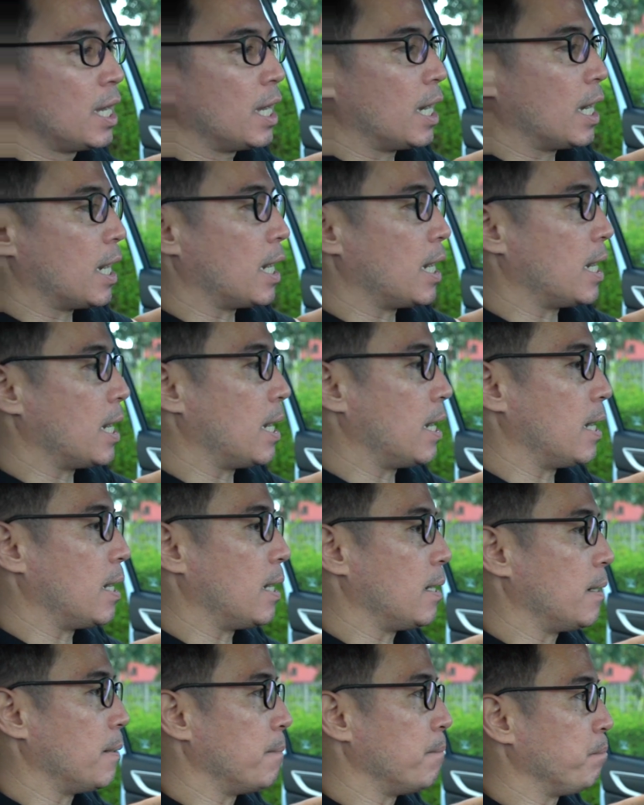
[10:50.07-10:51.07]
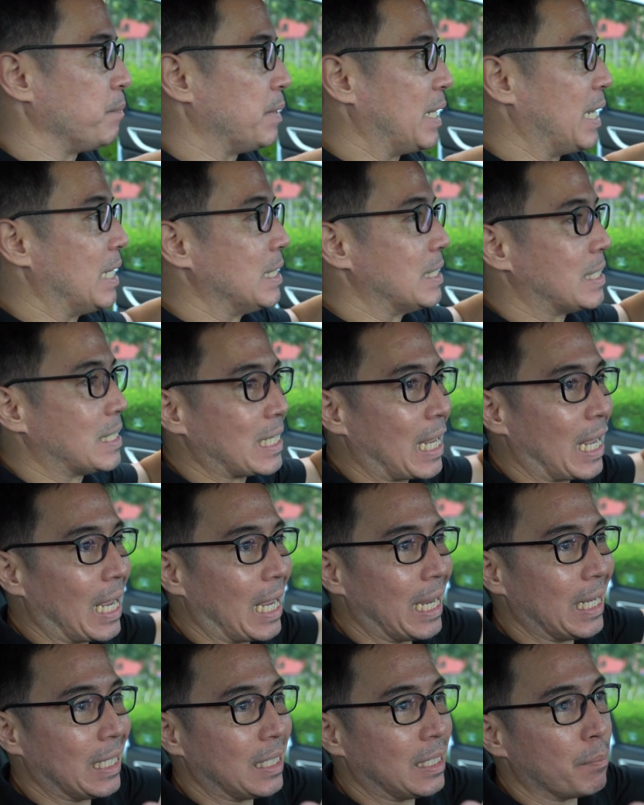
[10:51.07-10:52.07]

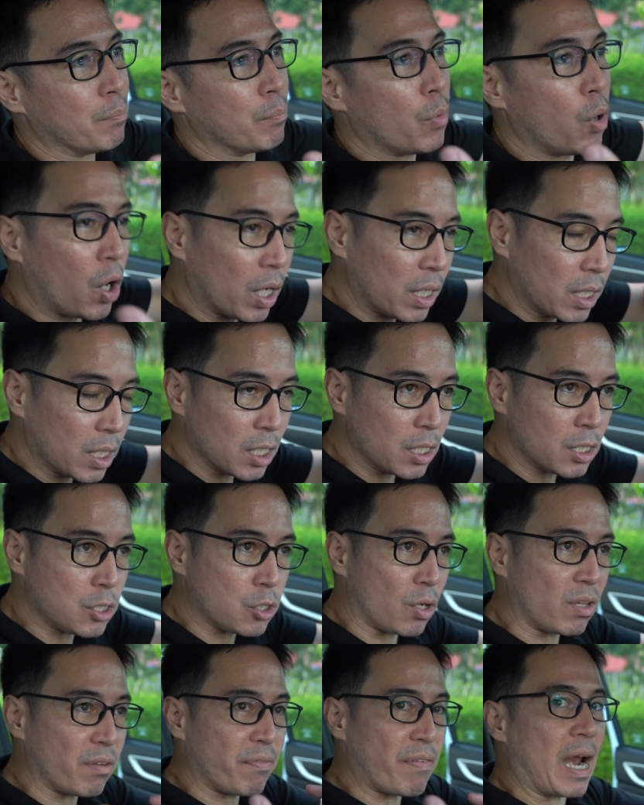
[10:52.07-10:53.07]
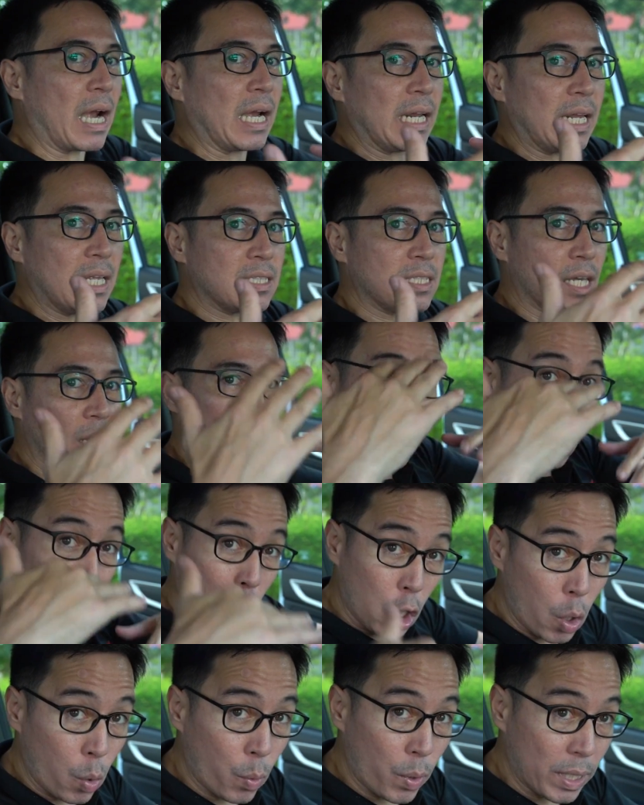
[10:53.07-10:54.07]
Inside the models or the variants that are
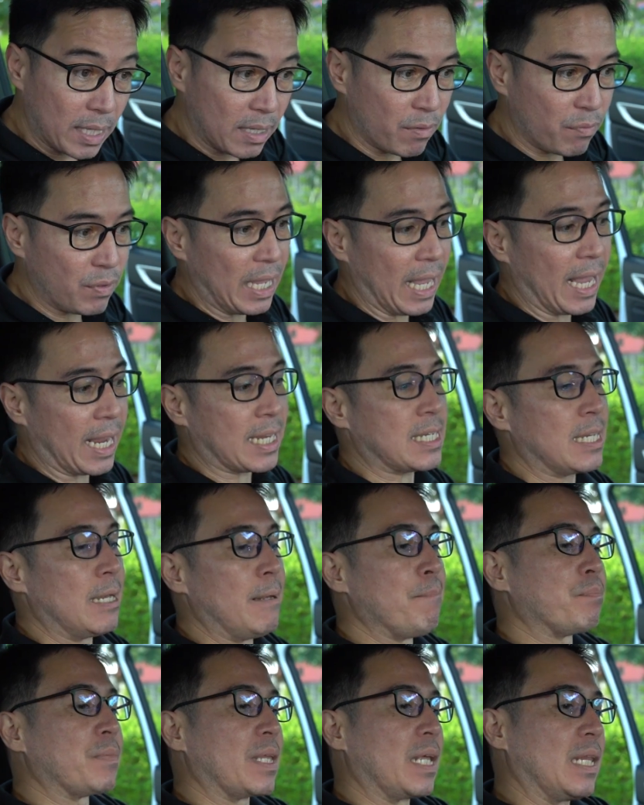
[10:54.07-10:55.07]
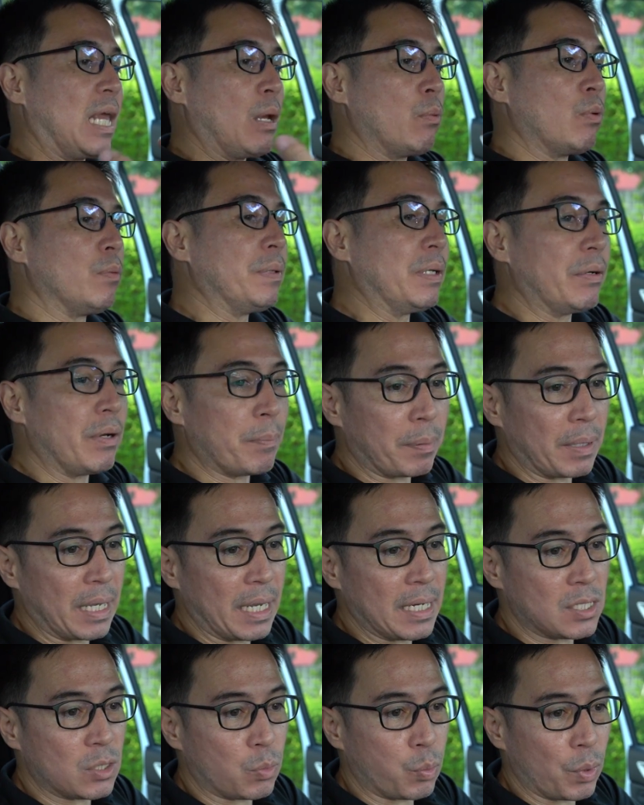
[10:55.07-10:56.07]
lower than the VX, they will be
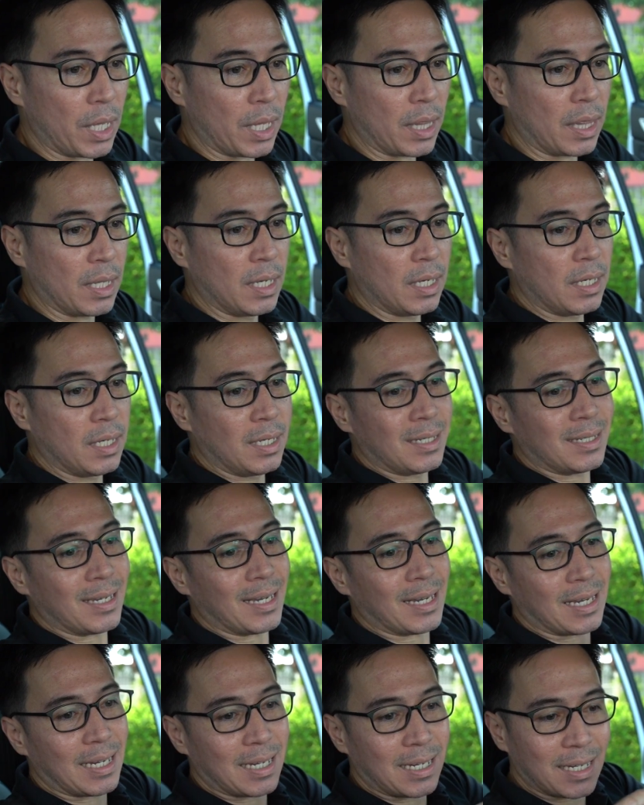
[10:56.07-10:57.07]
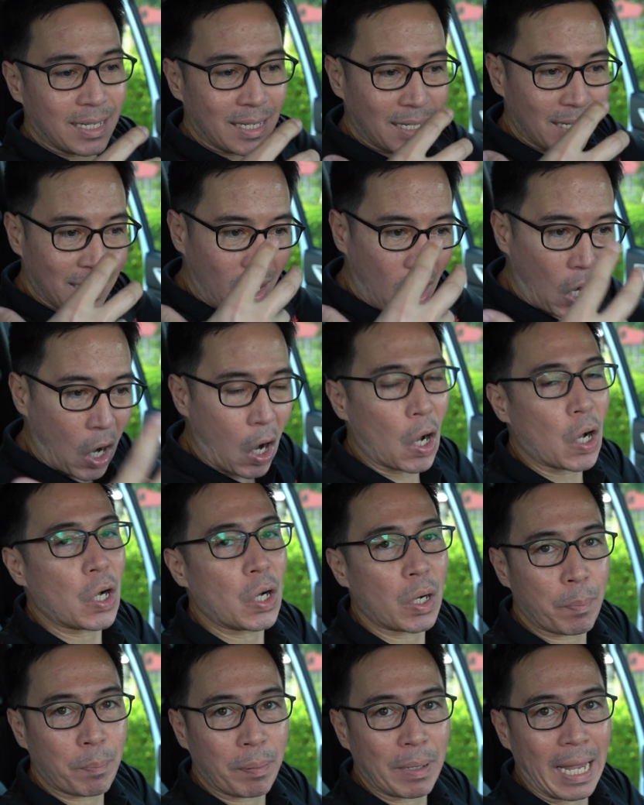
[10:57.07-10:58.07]
replaced with
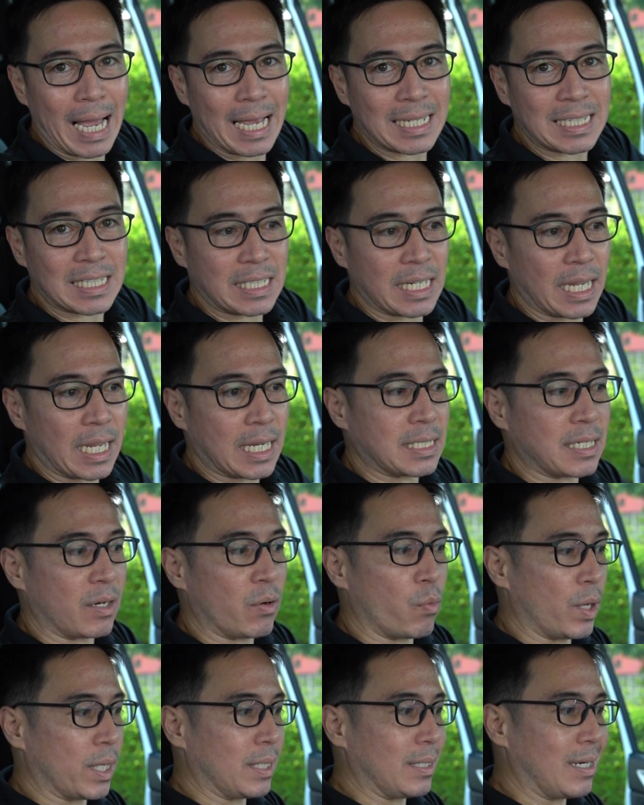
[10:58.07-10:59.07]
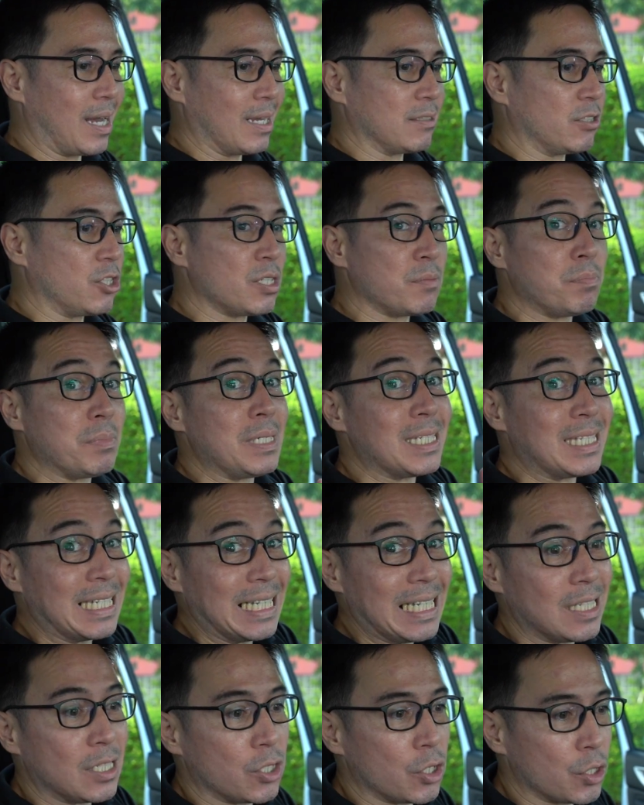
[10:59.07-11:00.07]
harder plastics and whatnot. Just means
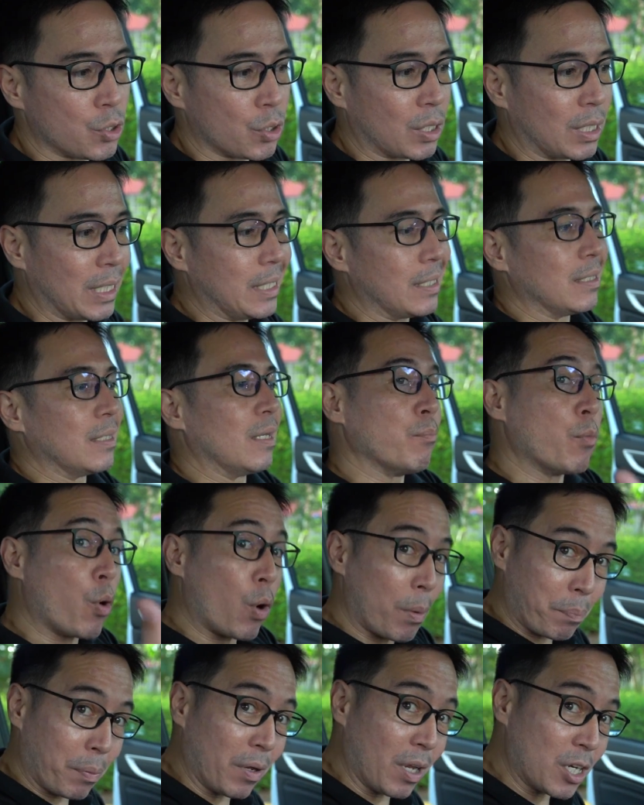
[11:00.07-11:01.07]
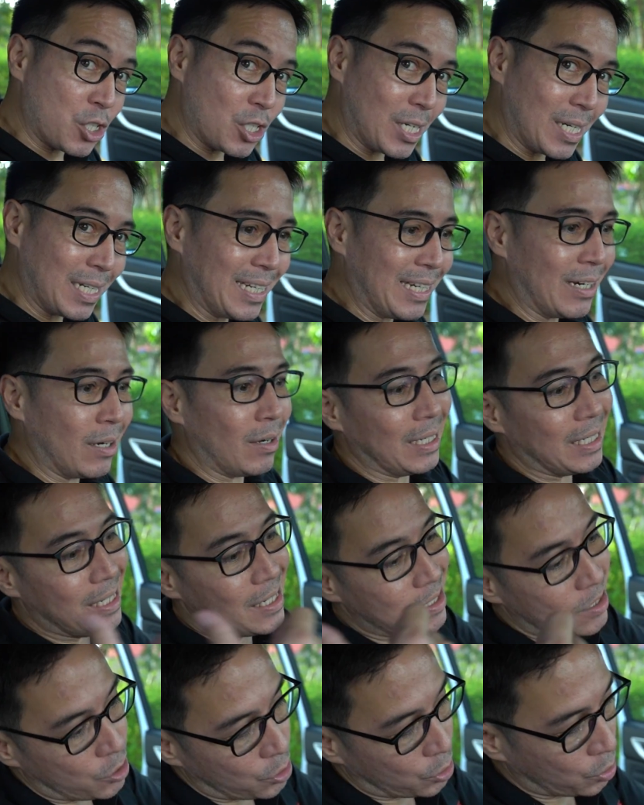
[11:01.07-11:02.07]
easier to clean. More plush in here,
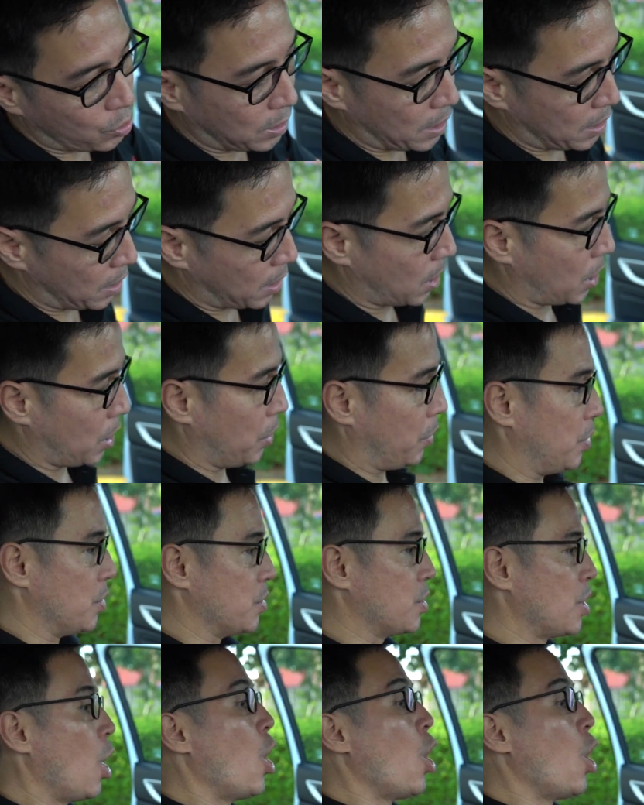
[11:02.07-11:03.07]
easier to clean in others.